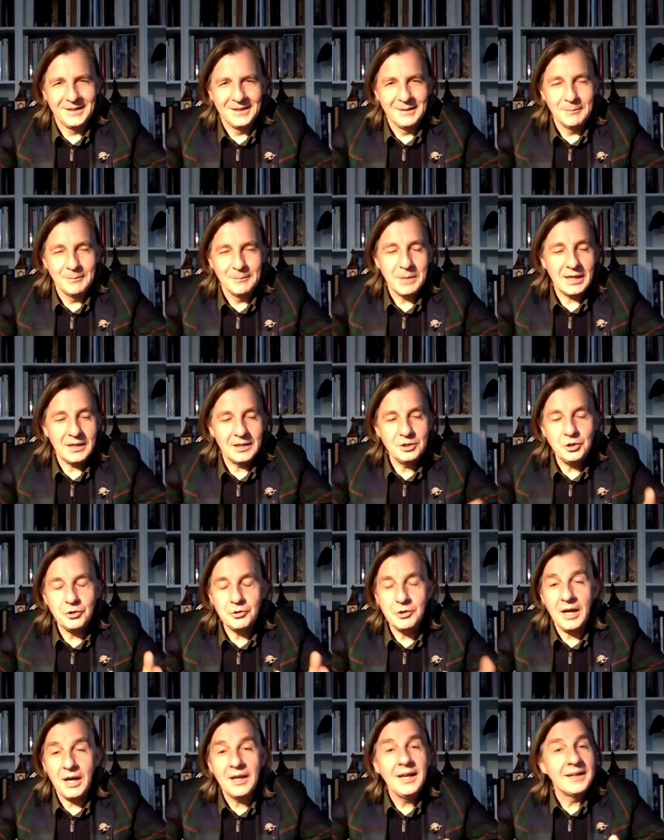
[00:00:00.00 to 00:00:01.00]
star
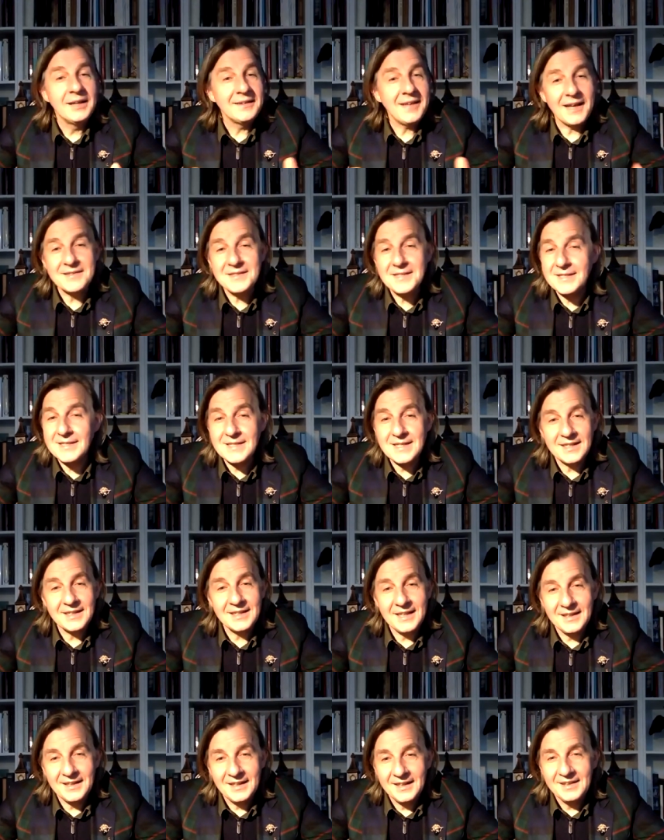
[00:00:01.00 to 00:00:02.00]
artist yeah. that I, I
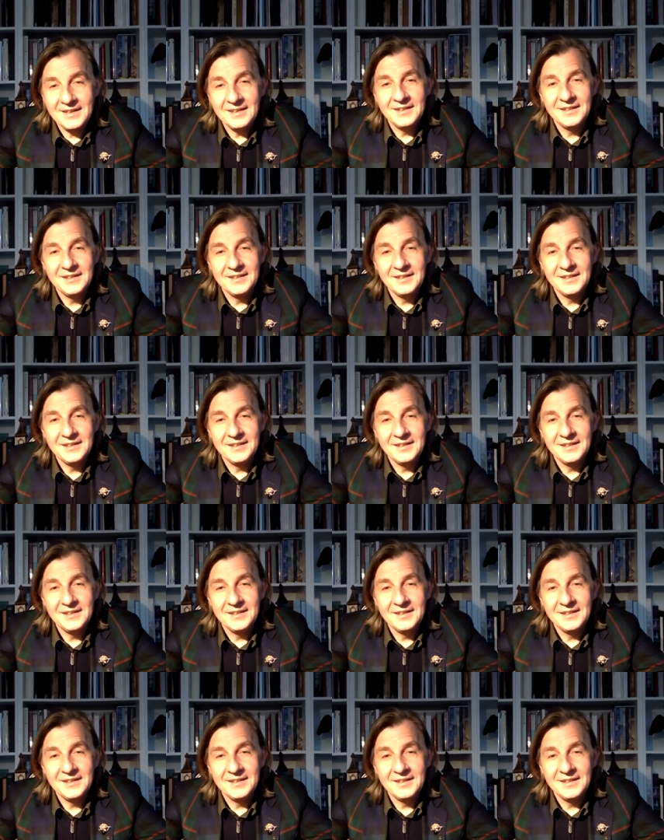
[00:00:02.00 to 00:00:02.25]
follow you, I